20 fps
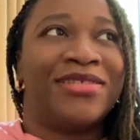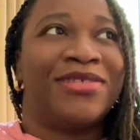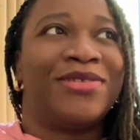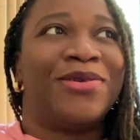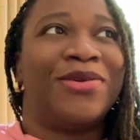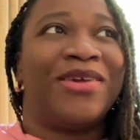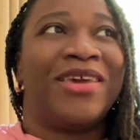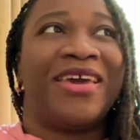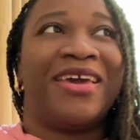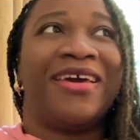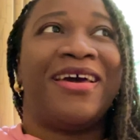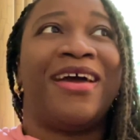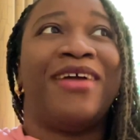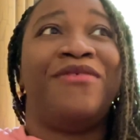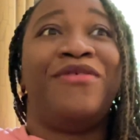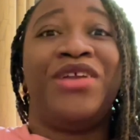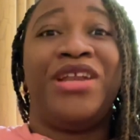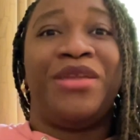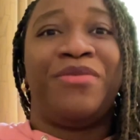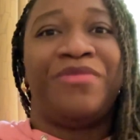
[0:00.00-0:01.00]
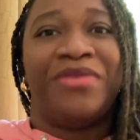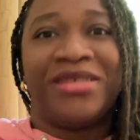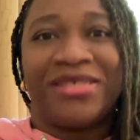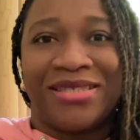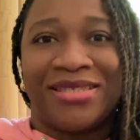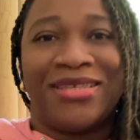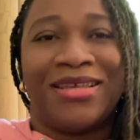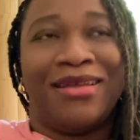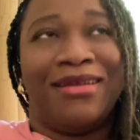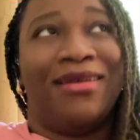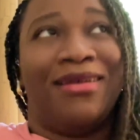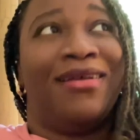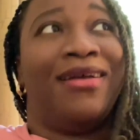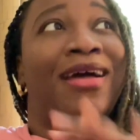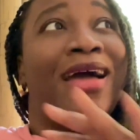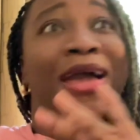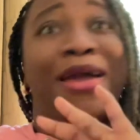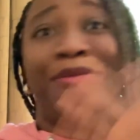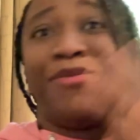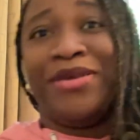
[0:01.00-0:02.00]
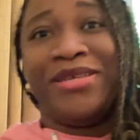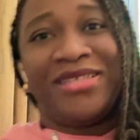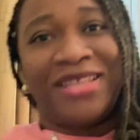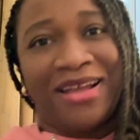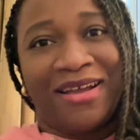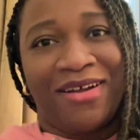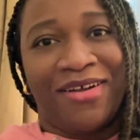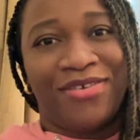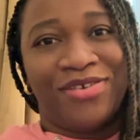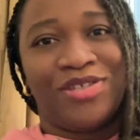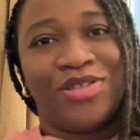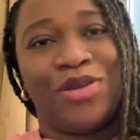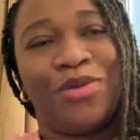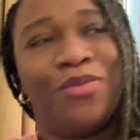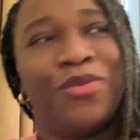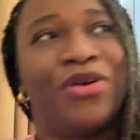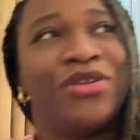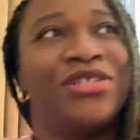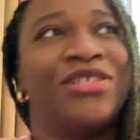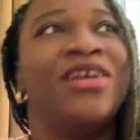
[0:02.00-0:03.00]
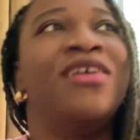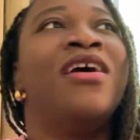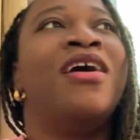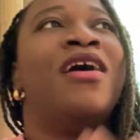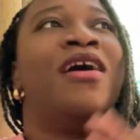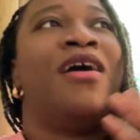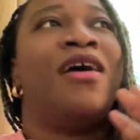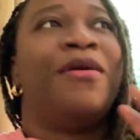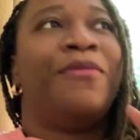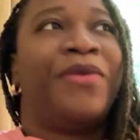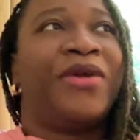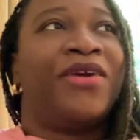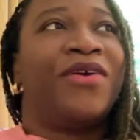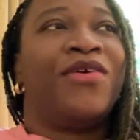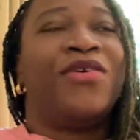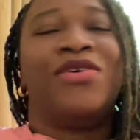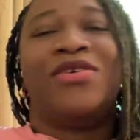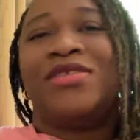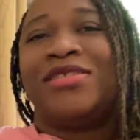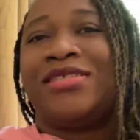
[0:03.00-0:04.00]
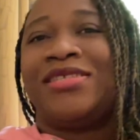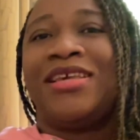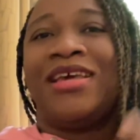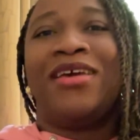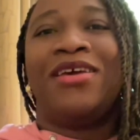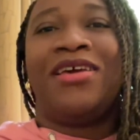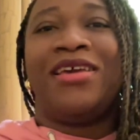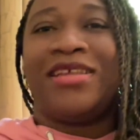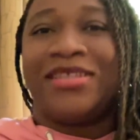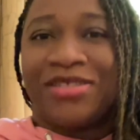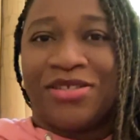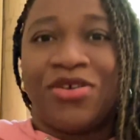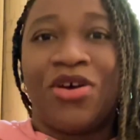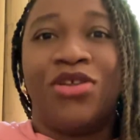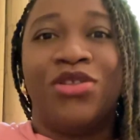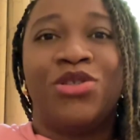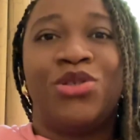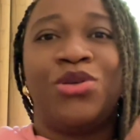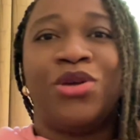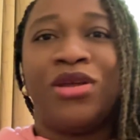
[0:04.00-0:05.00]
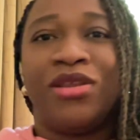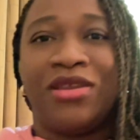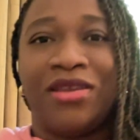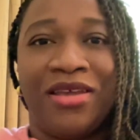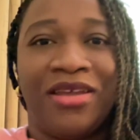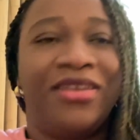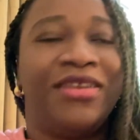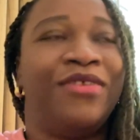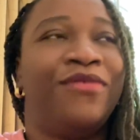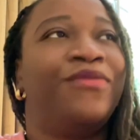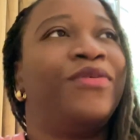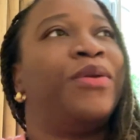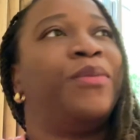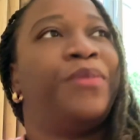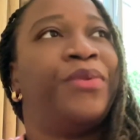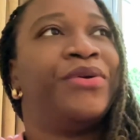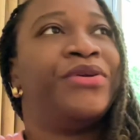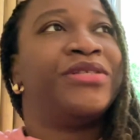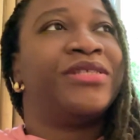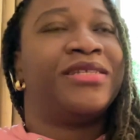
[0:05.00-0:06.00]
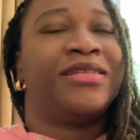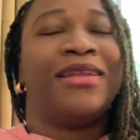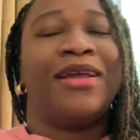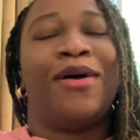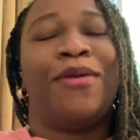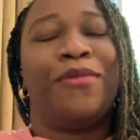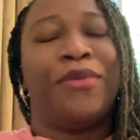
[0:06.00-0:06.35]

So yeah, I missed that car so much, because it's gone to a different person now.